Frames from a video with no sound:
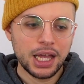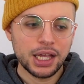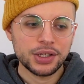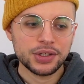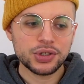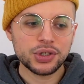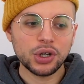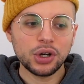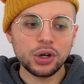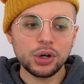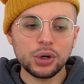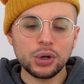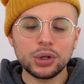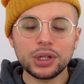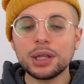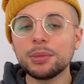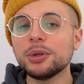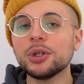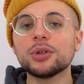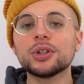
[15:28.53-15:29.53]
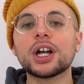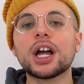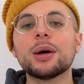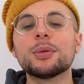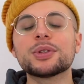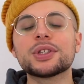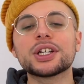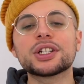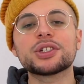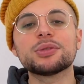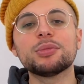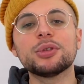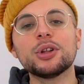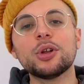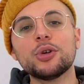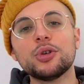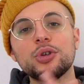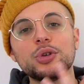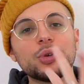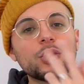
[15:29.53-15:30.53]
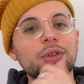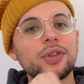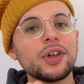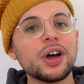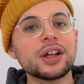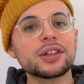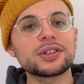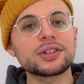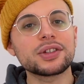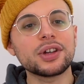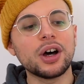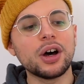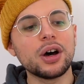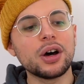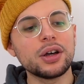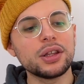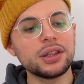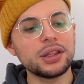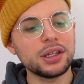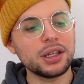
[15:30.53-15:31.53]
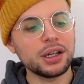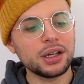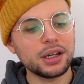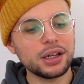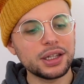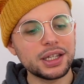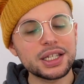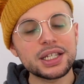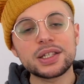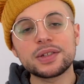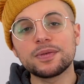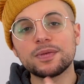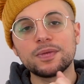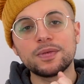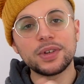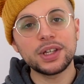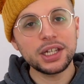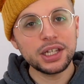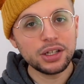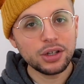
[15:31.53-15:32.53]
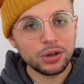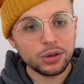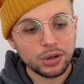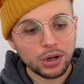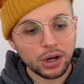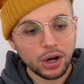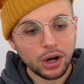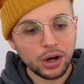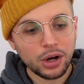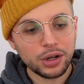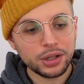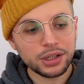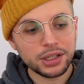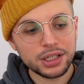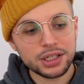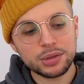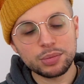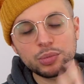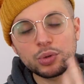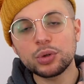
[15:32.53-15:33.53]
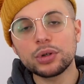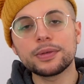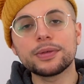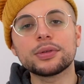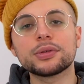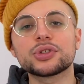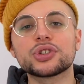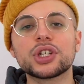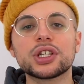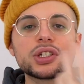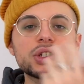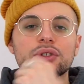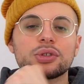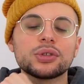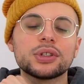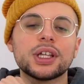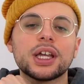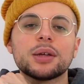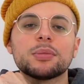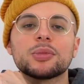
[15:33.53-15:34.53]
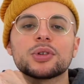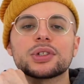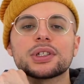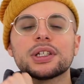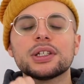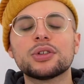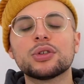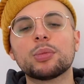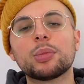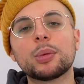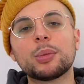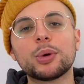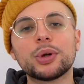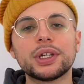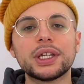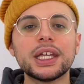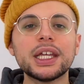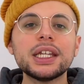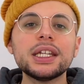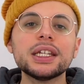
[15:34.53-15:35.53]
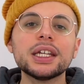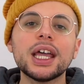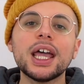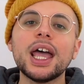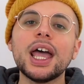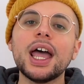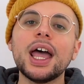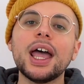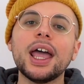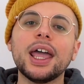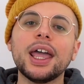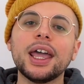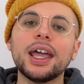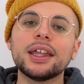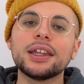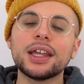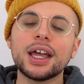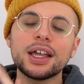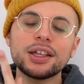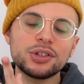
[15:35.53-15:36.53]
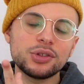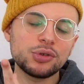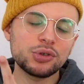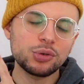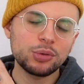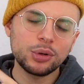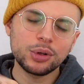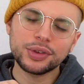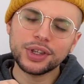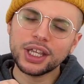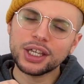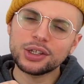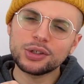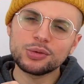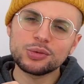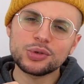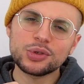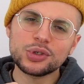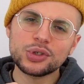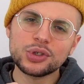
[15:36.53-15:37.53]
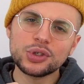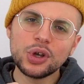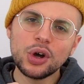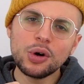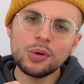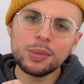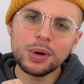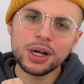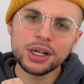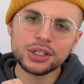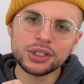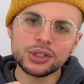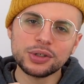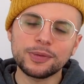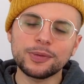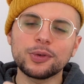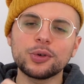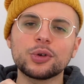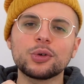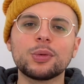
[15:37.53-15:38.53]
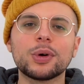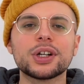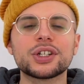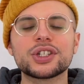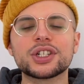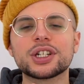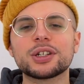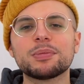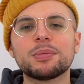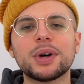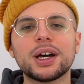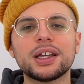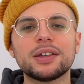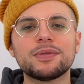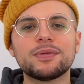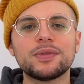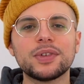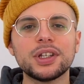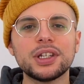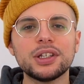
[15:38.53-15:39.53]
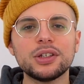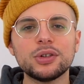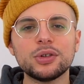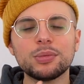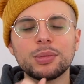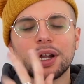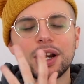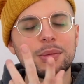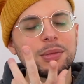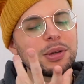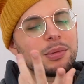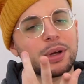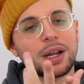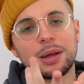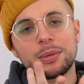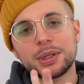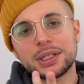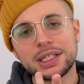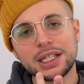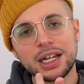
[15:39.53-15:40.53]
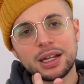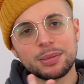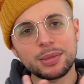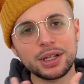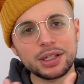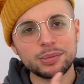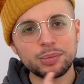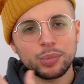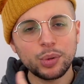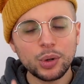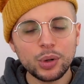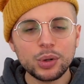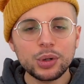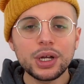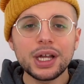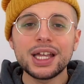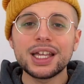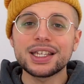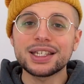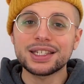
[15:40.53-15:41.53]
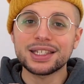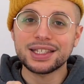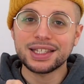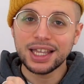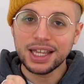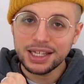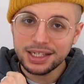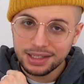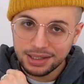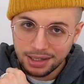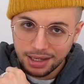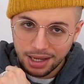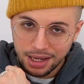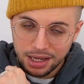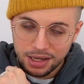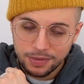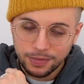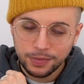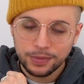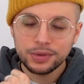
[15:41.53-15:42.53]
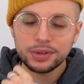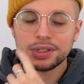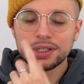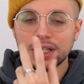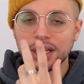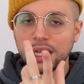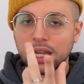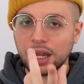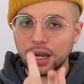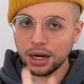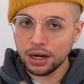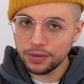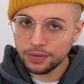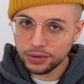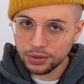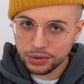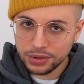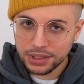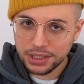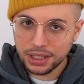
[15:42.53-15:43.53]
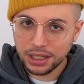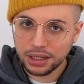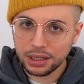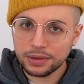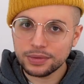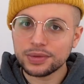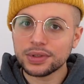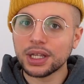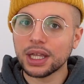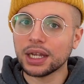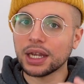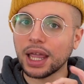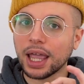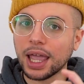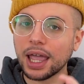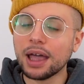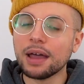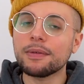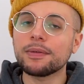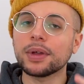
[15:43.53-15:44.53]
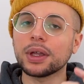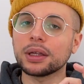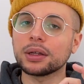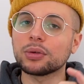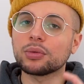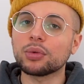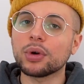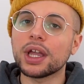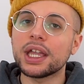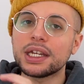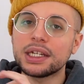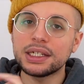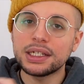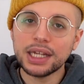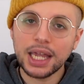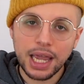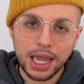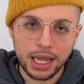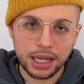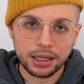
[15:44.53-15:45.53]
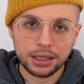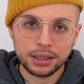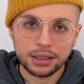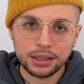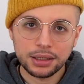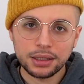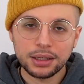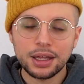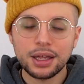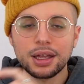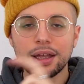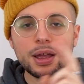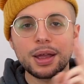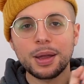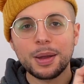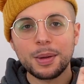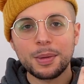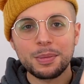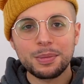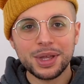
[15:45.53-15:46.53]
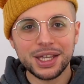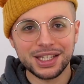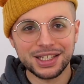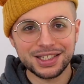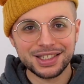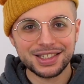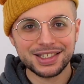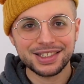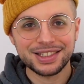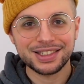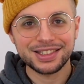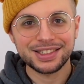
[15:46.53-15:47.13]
So let me know in the comment section below your thoughts on this video, on this beautiful gesture that Marcelito Pomoy did. And as usual, thank you so much for watching my video. Maraming maraming salamat po. Stay safe, take care of yourselves, and have a great day. Peace.